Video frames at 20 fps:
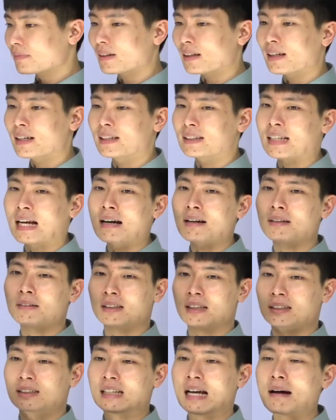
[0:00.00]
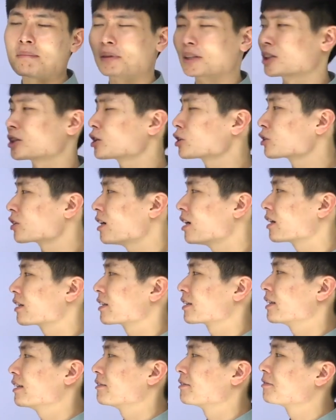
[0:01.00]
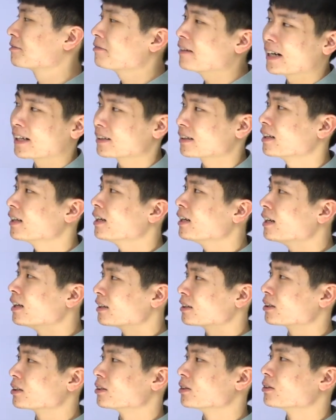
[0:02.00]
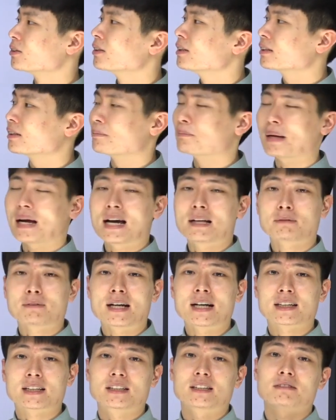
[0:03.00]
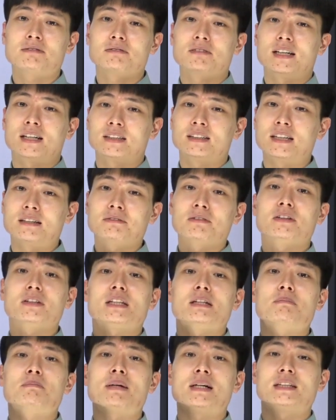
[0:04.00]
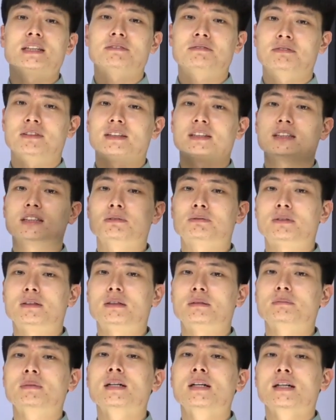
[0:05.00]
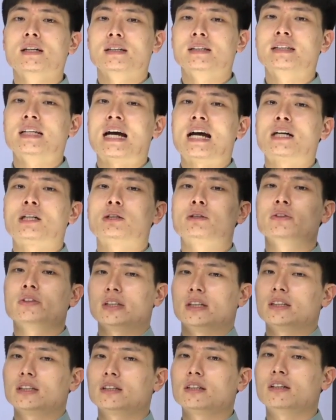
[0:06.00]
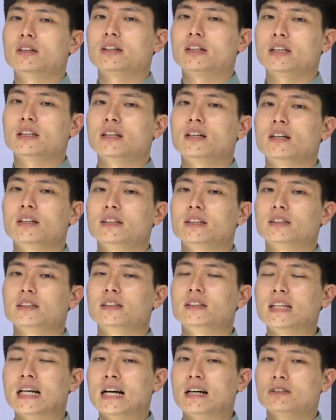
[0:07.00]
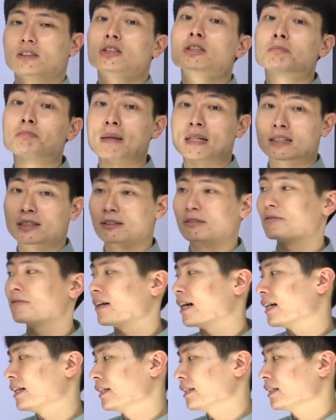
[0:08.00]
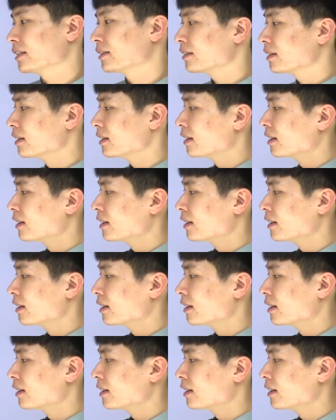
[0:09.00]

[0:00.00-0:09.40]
that much stronger effect. So the bandwagon effect definitely benefits from narrowing its target audience down, specifying it.